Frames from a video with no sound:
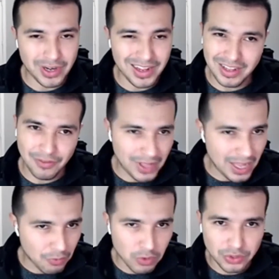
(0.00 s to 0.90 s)
they have
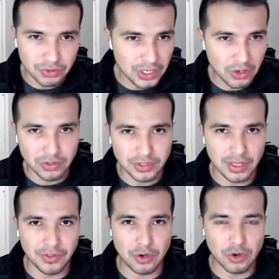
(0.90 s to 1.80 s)
one or two deals and
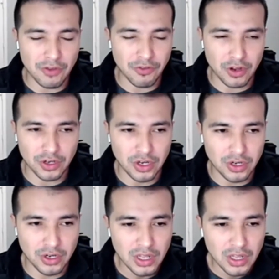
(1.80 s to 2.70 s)
they don't have a good
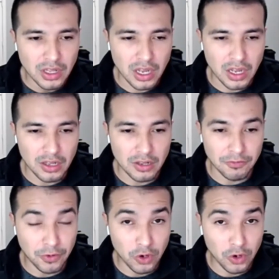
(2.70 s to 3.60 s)

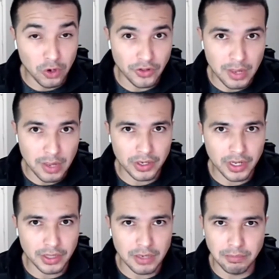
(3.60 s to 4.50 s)
foothold on that market,
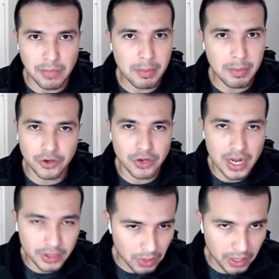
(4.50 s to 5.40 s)
then maybe they're not the
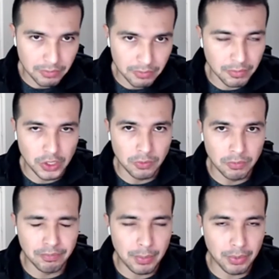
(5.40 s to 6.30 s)
right
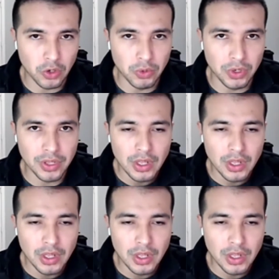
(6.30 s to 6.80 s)
people to go with.